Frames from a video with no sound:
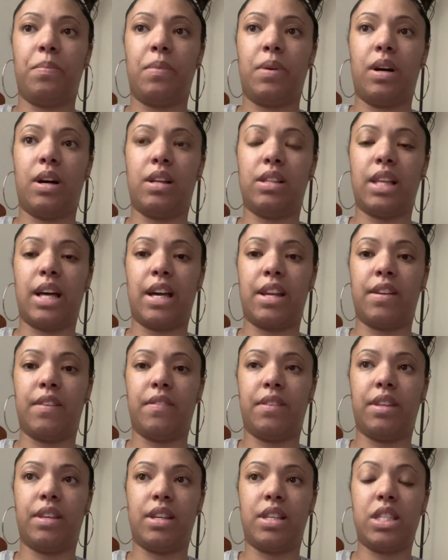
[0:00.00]
a lot of
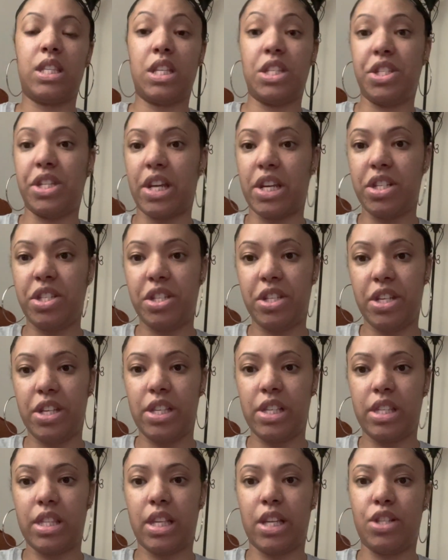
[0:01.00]
the
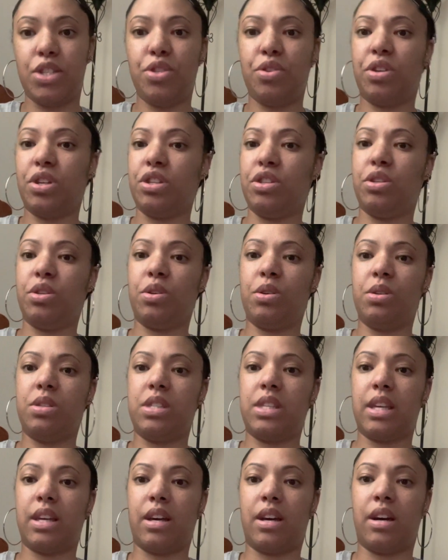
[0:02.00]
suggestions that you could do
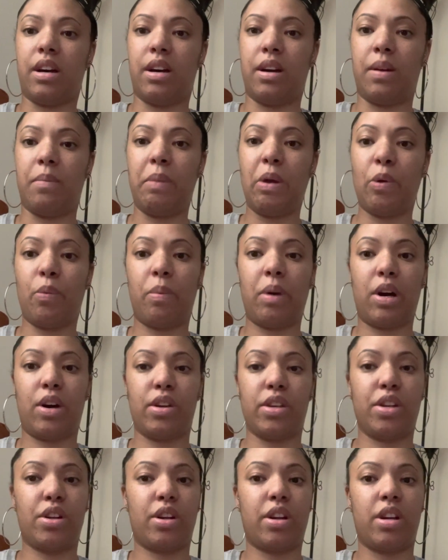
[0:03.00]
to help
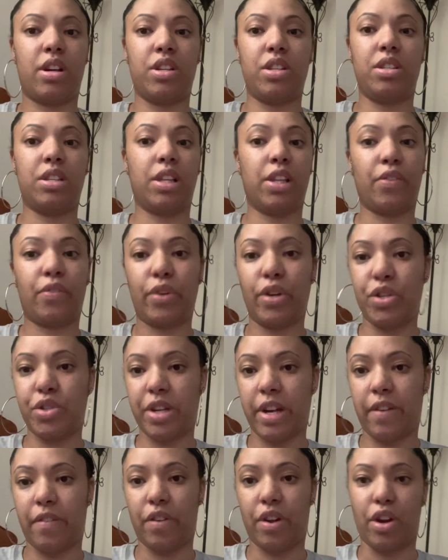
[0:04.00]
out your delivery
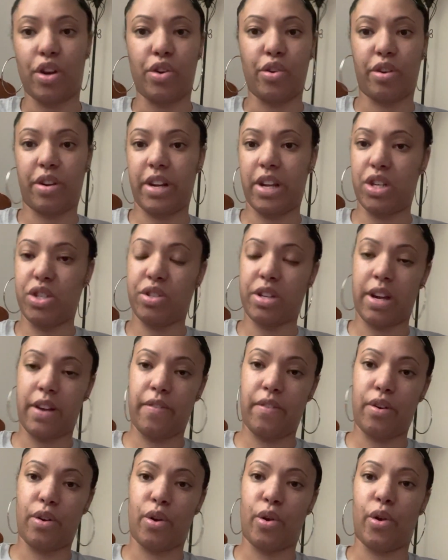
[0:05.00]
driver, your DoorDash
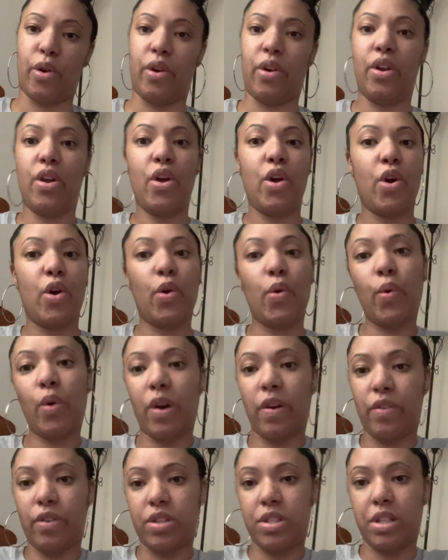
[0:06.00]
driver, or
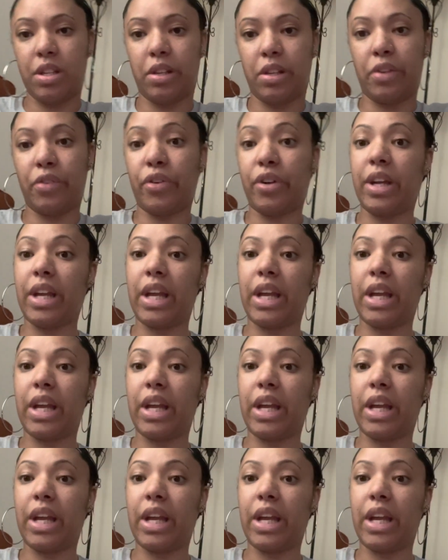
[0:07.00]
whoever is delivering